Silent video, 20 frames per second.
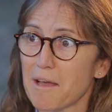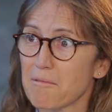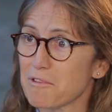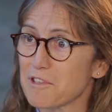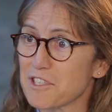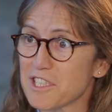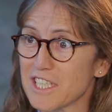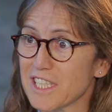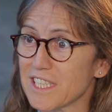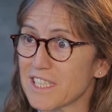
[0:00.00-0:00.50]

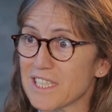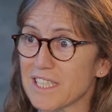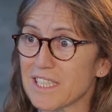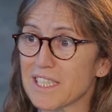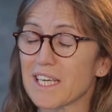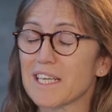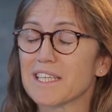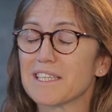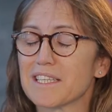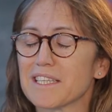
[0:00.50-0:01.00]
every
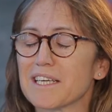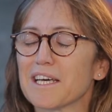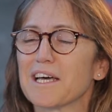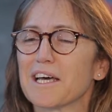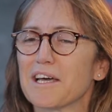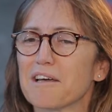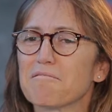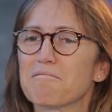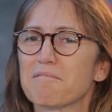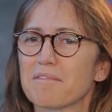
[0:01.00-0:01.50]
city, and
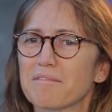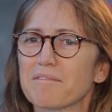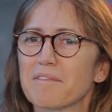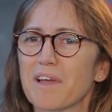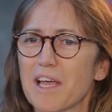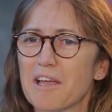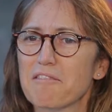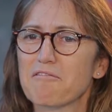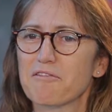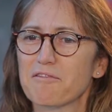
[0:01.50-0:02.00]

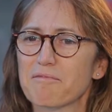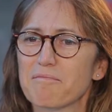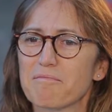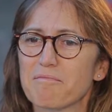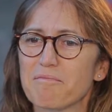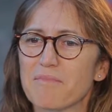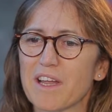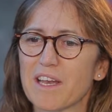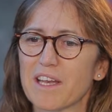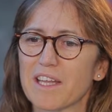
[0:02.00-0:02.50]
I've
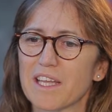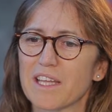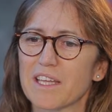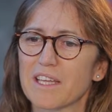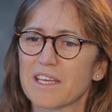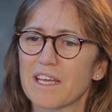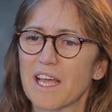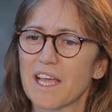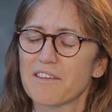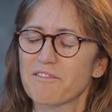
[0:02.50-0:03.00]

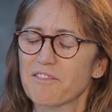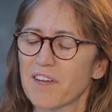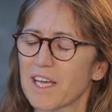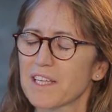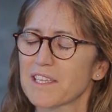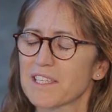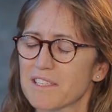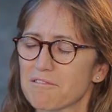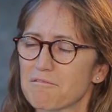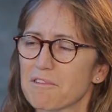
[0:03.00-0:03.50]

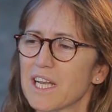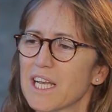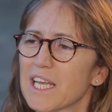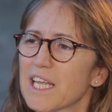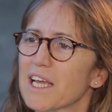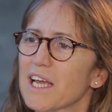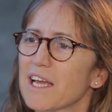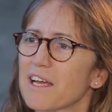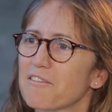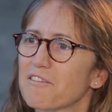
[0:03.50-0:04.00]
had
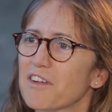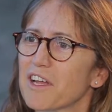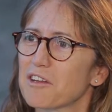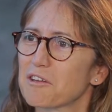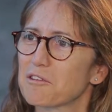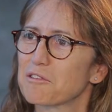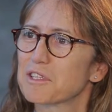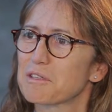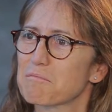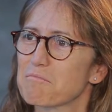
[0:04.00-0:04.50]
really a
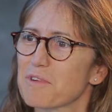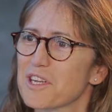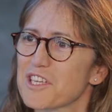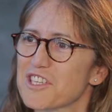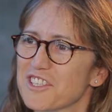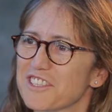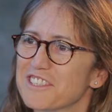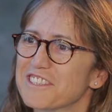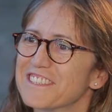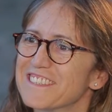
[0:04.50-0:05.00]
very good
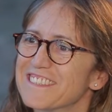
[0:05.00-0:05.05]
impression.